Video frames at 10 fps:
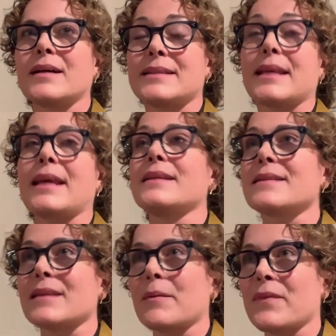attain
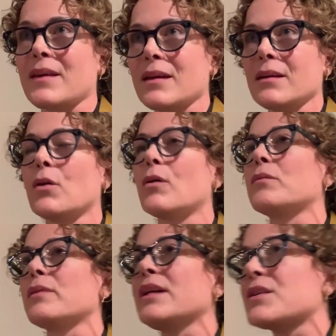something or
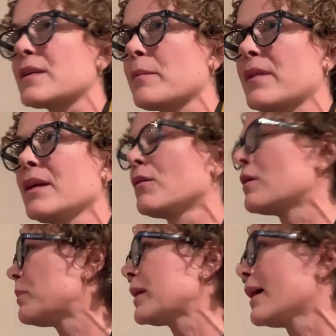reach something
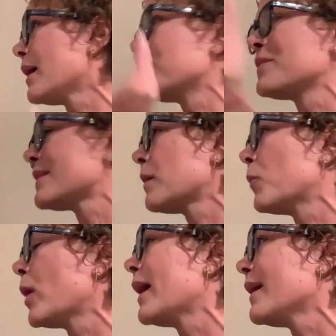or become some
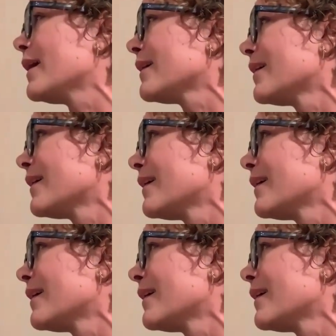way.